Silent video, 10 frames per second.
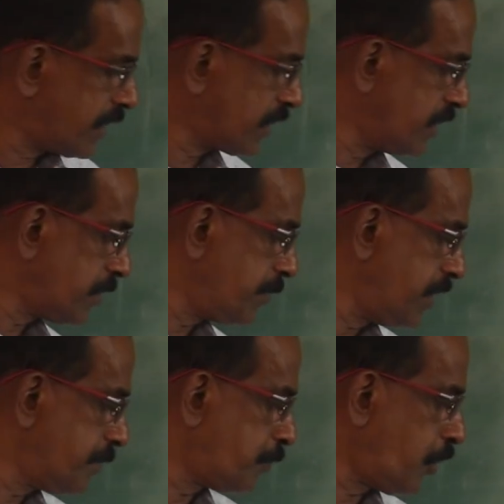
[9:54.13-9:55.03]
To mark
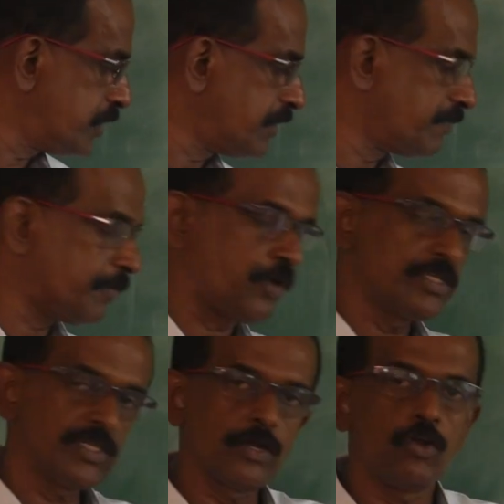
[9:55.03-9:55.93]
intermediate points,
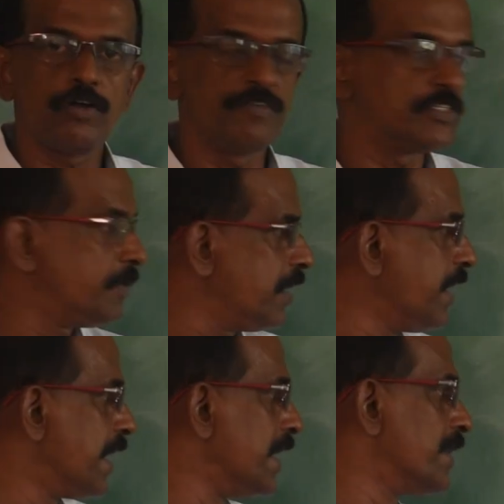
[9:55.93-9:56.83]
if the points are not
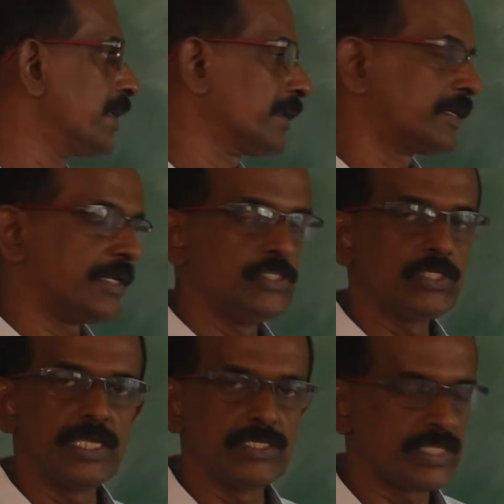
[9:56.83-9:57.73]
visible,
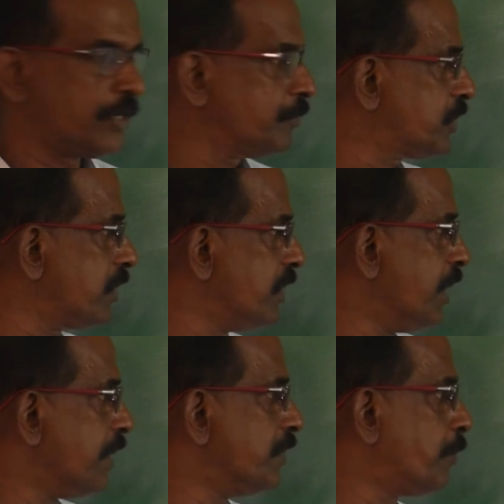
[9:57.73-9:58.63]
indirect ranging is
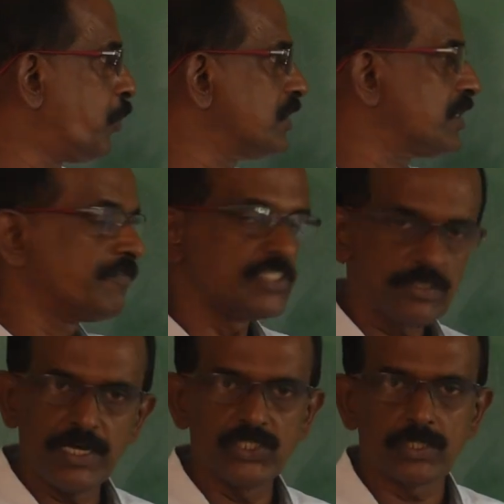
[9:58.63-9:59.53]
adopted. If the
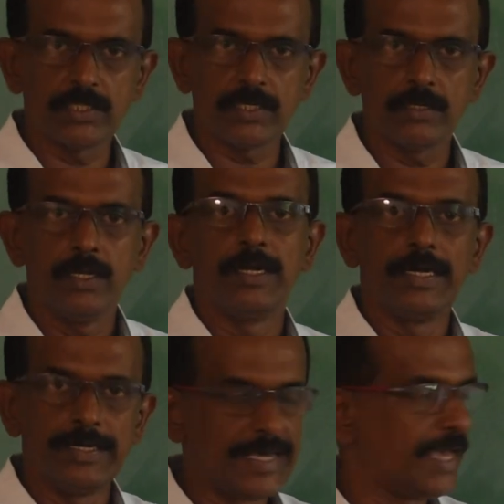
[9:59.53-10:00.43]
points are visible each
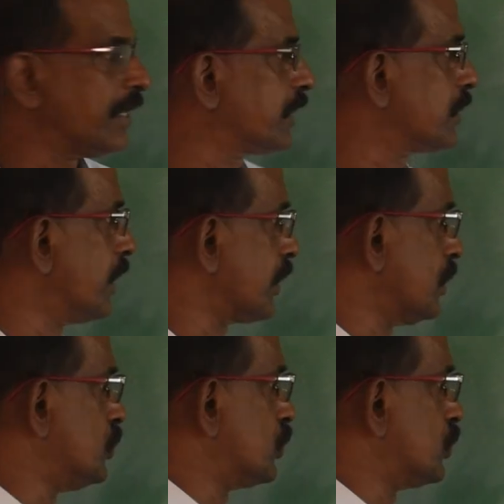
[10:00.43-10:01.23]
other, direct